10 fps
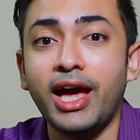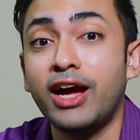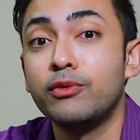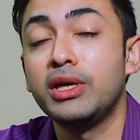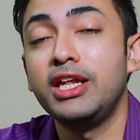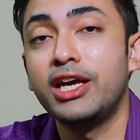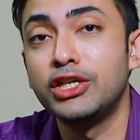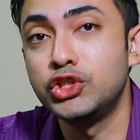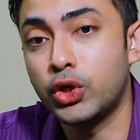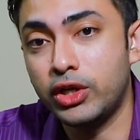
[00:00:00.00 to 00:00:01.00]
I really
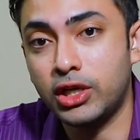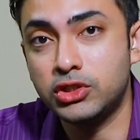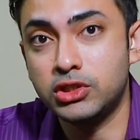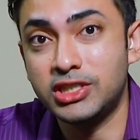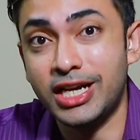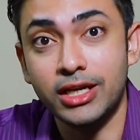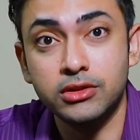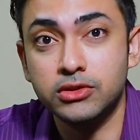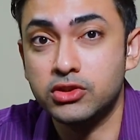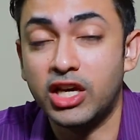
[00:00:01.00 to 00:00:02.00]
enjoyed our
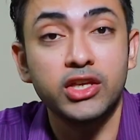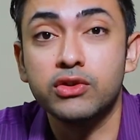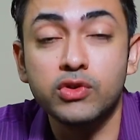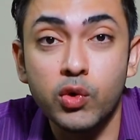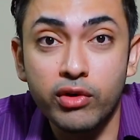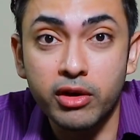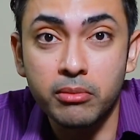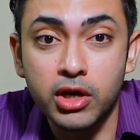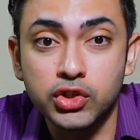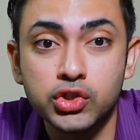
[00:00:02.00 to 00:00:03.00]
chat. Thank you so very
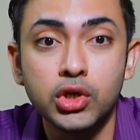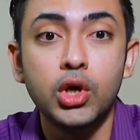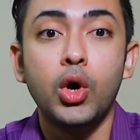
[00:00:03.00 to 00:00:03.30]
much.